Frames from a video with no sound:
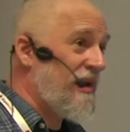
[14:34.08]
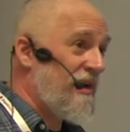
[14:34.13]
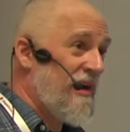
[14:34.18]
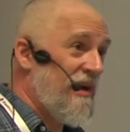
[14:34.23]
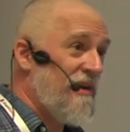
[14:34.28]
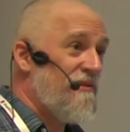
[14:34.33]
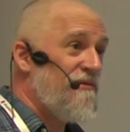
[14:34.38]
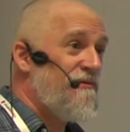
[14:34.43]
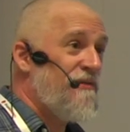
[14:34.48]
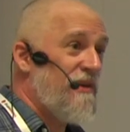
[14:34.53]
what
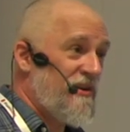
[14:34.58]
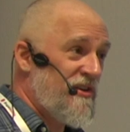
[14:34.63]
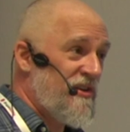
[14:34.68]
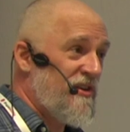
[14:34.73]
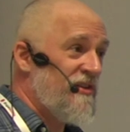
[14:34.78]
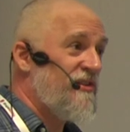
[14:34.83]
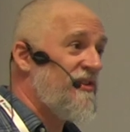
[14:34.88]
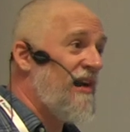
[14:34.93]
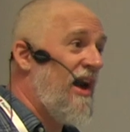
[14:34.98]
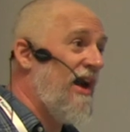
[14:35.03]
kind of
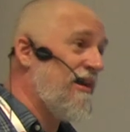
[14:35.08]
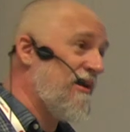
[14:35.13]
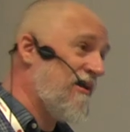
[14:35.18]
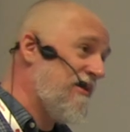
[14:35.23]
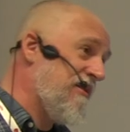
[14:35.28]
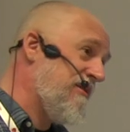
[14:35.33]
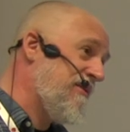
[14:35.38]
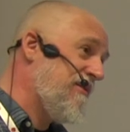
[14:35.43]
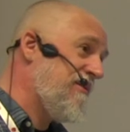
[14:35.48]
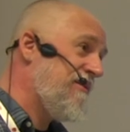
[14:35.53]
functions
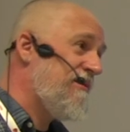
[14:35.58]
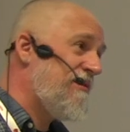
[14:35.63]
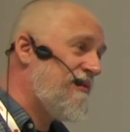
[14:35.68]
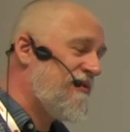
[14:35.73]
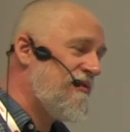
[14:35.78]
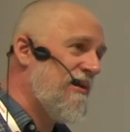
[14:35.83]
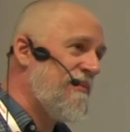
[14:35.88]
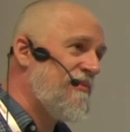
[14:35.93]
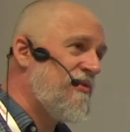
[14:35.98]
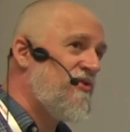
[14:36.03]
other
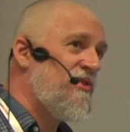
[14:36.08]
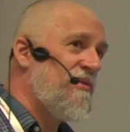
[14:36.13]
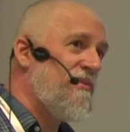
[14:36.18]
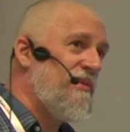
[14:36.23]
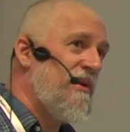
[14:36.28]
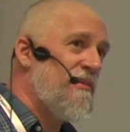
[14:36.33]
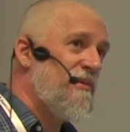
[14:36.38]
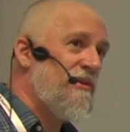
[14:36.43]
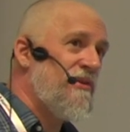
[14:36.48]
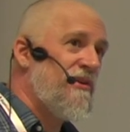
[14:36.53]
scripts should
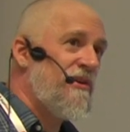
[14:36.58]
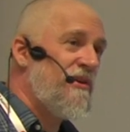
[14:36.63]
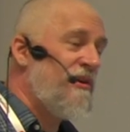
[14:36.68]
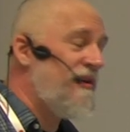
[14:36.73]
be able to